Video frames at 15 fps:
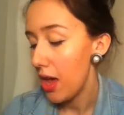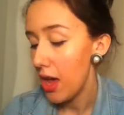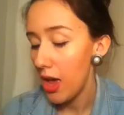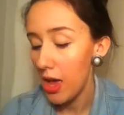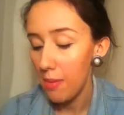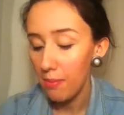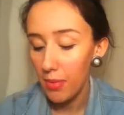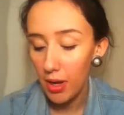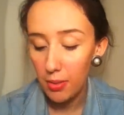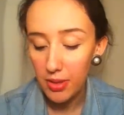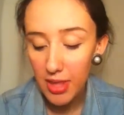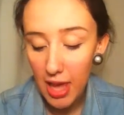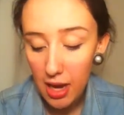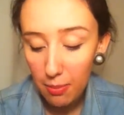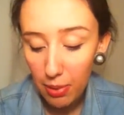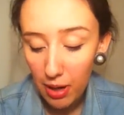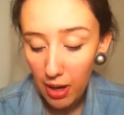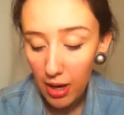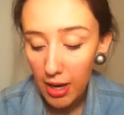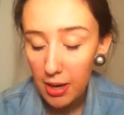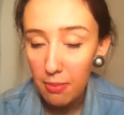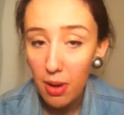Um, I would then
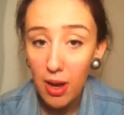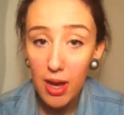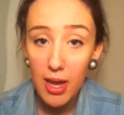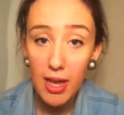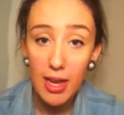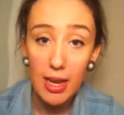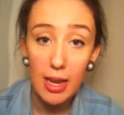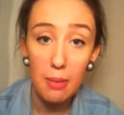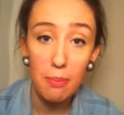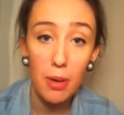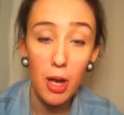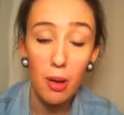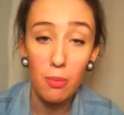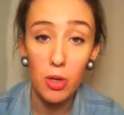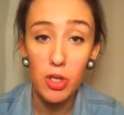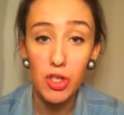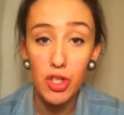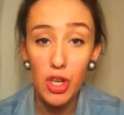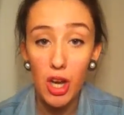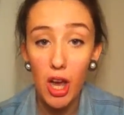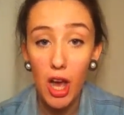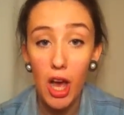apply my lip balm,
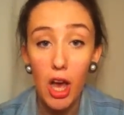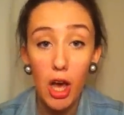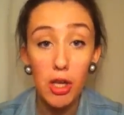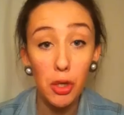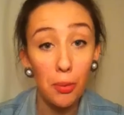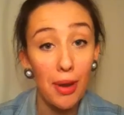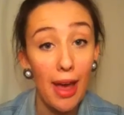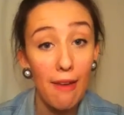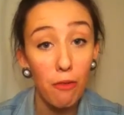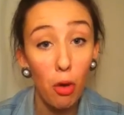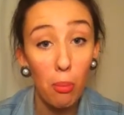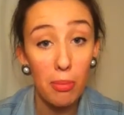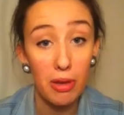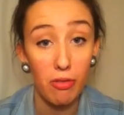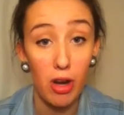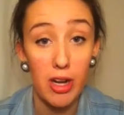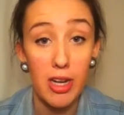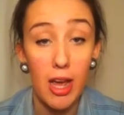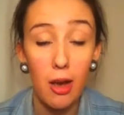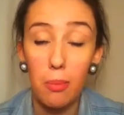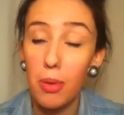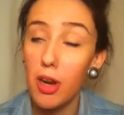which I don't have on me
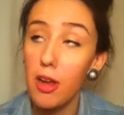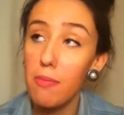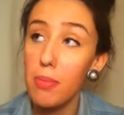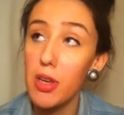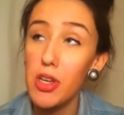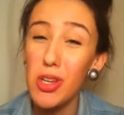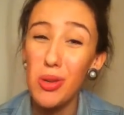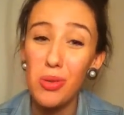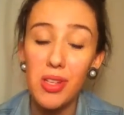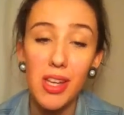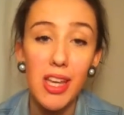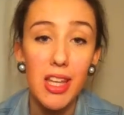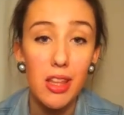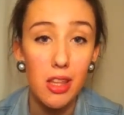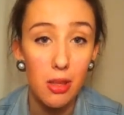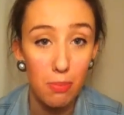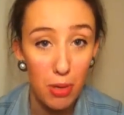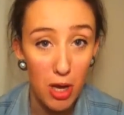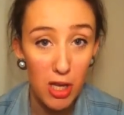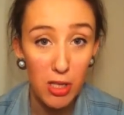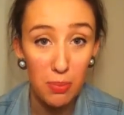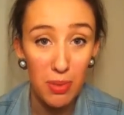right now, but I've been using either the
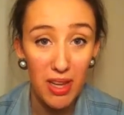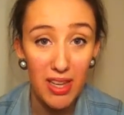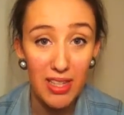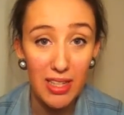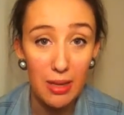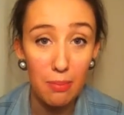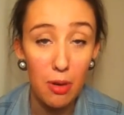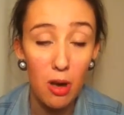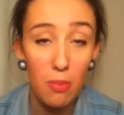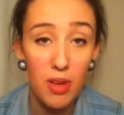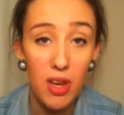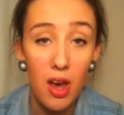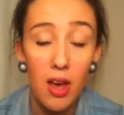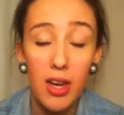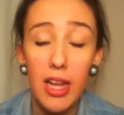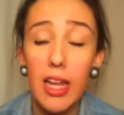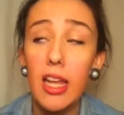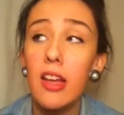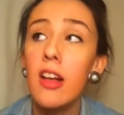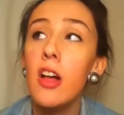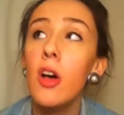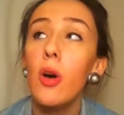Burt's Bees lip balm in
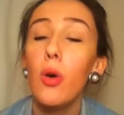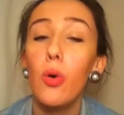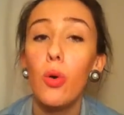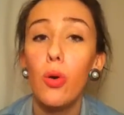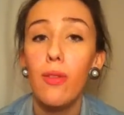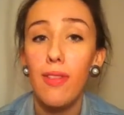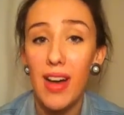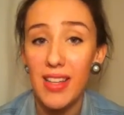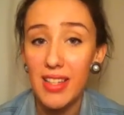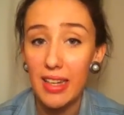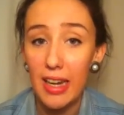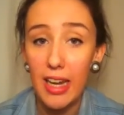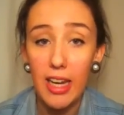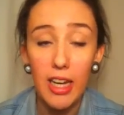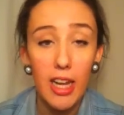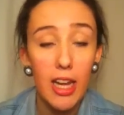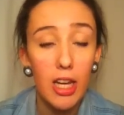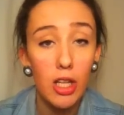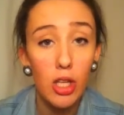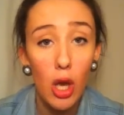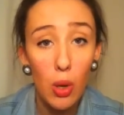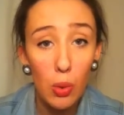honey or Vaseline
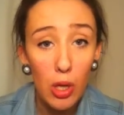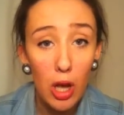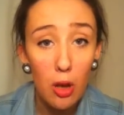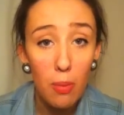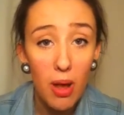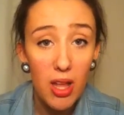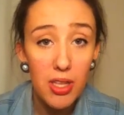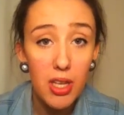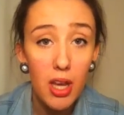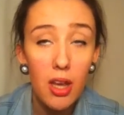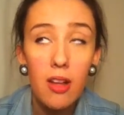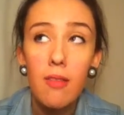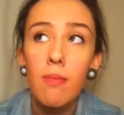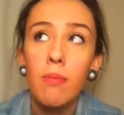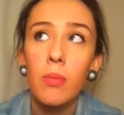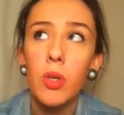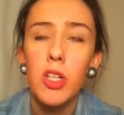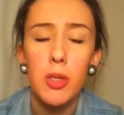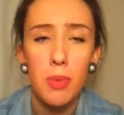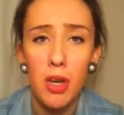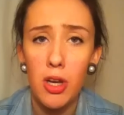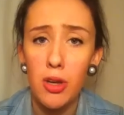in cocoa butter,
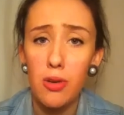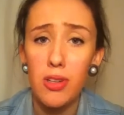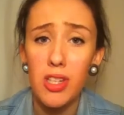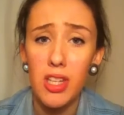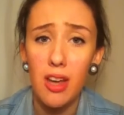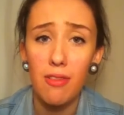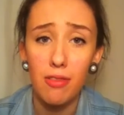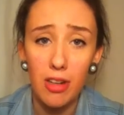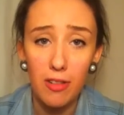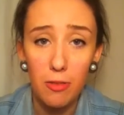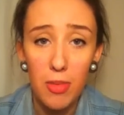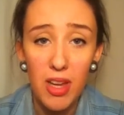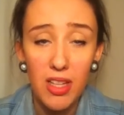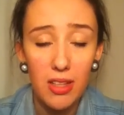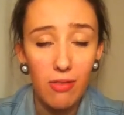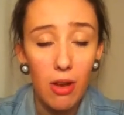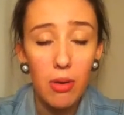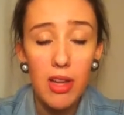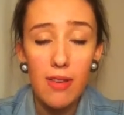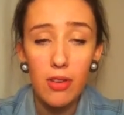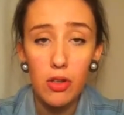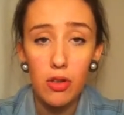which has been a new discovery for me because I've
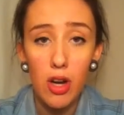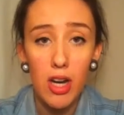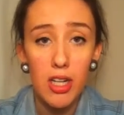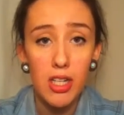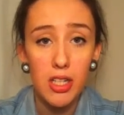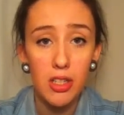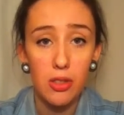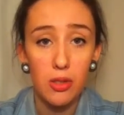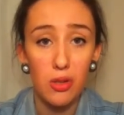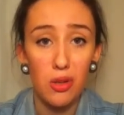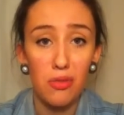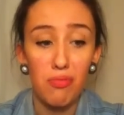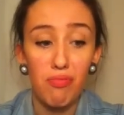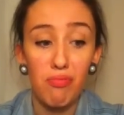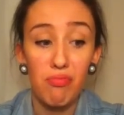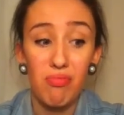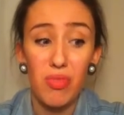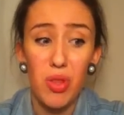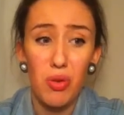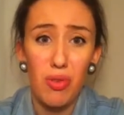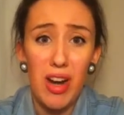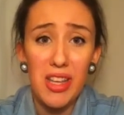only ever tried sort of
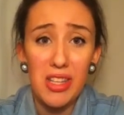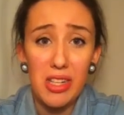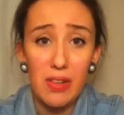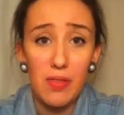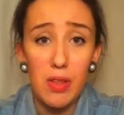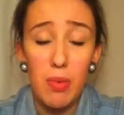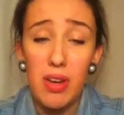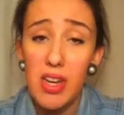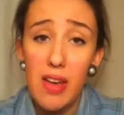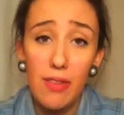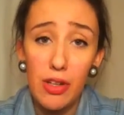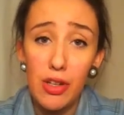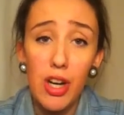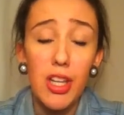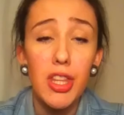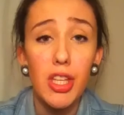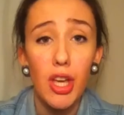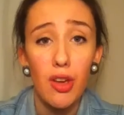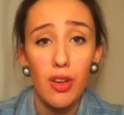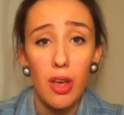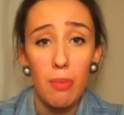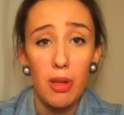the rest of them. I'd never tried the
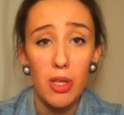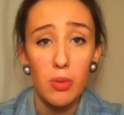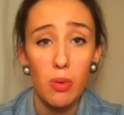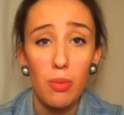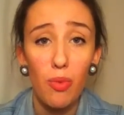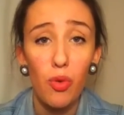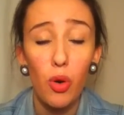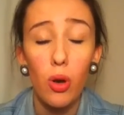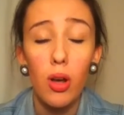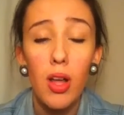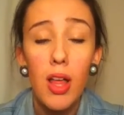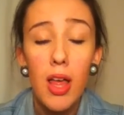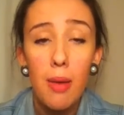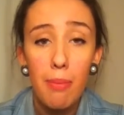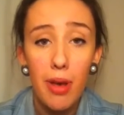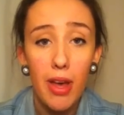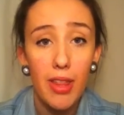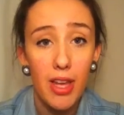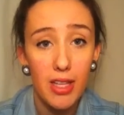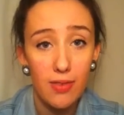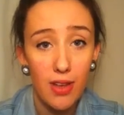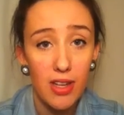cocoa butter one before, but
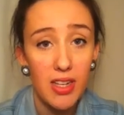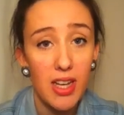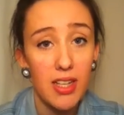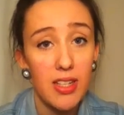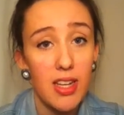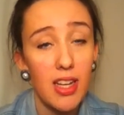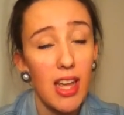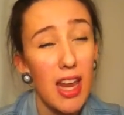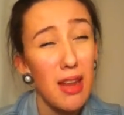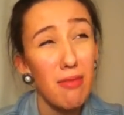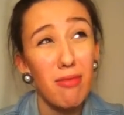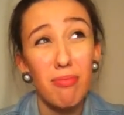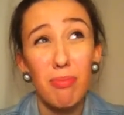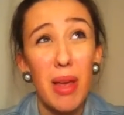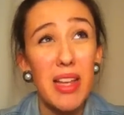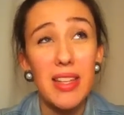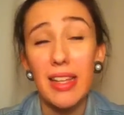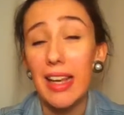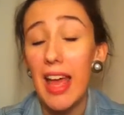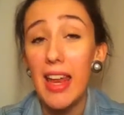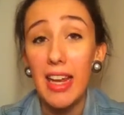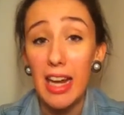that's fantastic. Any,
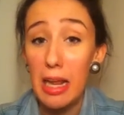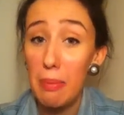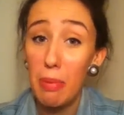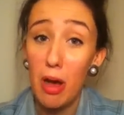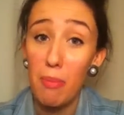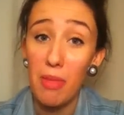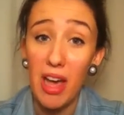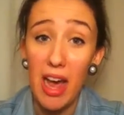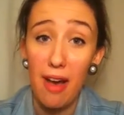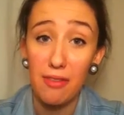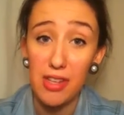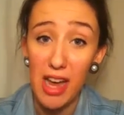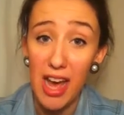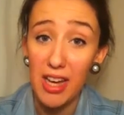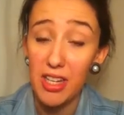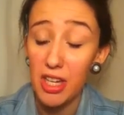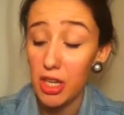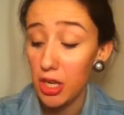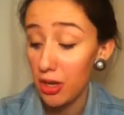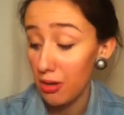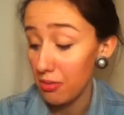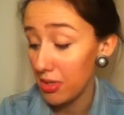basically any lip balm that I have to hand I
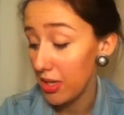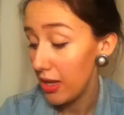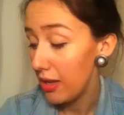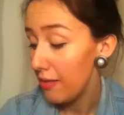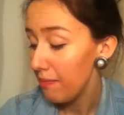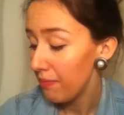use.